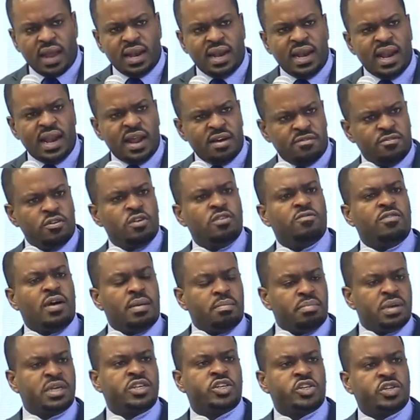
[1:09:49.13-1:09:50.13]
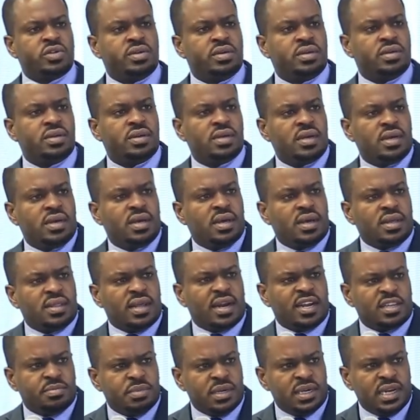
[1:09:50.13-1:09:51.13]
level of ambition
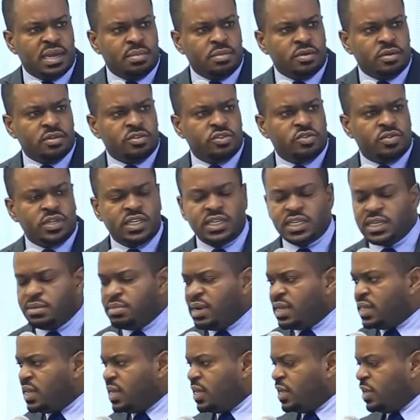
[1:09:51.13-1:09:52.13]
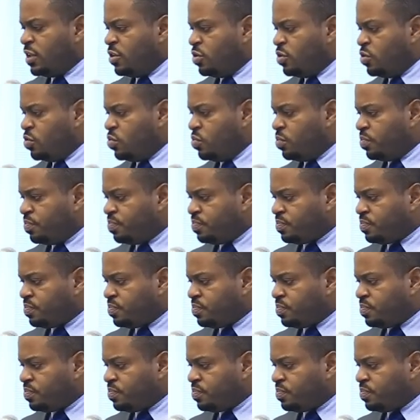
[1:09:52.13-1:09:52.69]
that has been demonstrated by the AU